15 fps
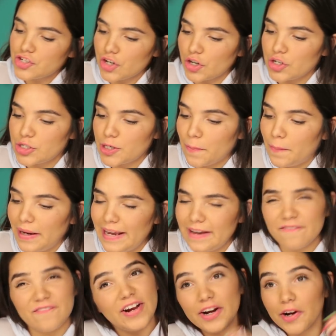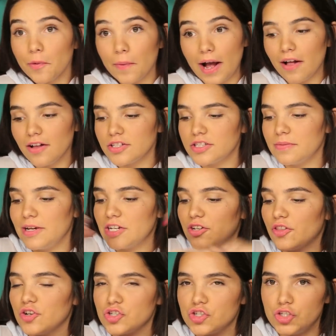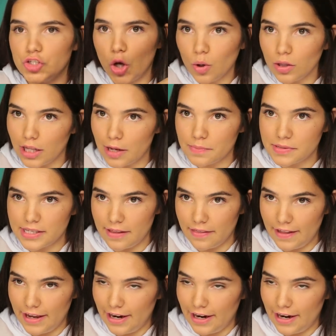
sure to beat it very well to make sure there's no lumps in